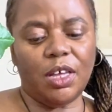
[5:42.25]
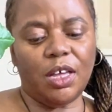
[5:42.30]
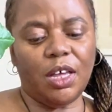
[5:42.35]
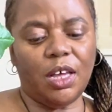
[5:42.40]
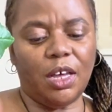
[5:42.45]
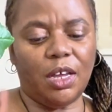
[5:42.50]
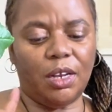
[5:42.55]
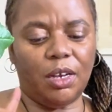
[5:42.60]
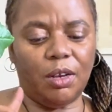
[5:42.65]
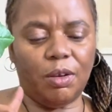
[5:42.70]

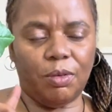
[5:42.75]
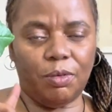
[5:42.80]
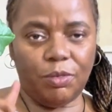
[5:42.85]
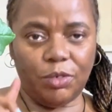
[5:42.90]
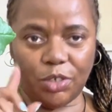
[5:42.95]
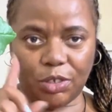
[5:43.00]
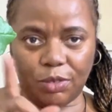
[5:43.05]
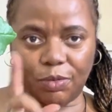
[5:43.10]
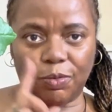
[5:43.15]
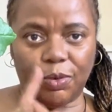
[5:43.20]
on
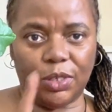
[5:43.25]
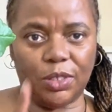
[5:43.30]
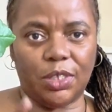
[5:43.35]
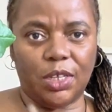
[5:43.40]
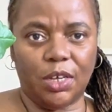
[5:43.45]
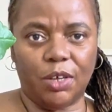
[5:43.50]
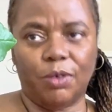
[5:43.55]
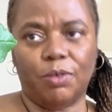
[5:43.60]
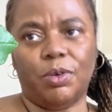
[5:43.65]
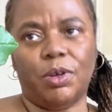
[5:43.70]
just one
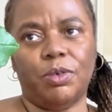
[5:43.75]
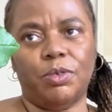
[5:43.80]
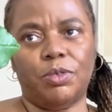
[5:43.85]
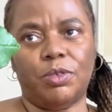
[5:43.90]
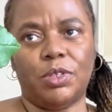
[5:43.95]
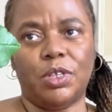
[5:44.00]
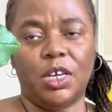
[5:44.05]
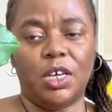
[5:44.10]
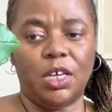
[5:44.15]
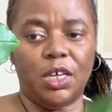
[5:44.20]
single
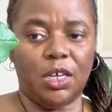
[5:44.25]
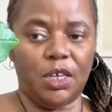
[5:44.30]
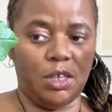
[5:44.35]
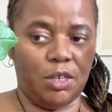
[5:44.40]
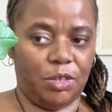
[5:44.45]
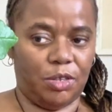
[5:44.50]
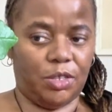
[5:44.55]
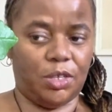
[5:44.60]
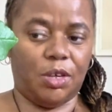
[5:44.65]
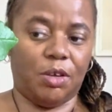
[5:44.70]
rose.
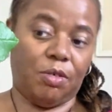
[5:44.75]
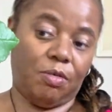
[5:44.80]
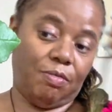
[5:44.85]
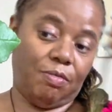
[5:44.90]
So